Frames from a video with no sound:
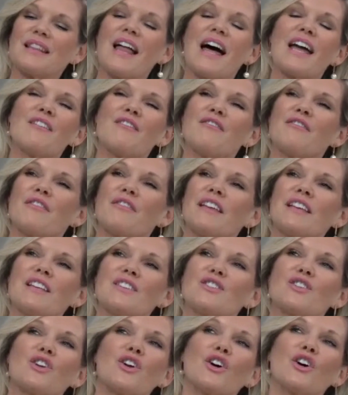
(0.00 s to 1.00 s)
Life
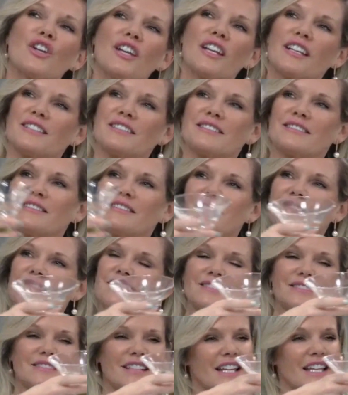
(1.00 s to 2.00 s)
is good.
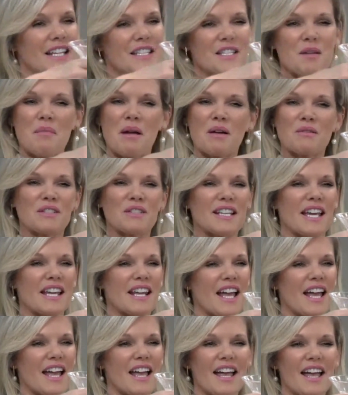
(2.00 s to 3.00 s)
It's about to
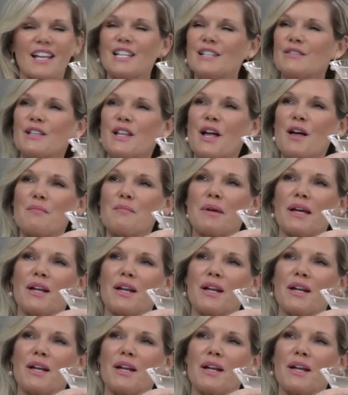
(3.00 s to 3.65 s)
get a hell of a lot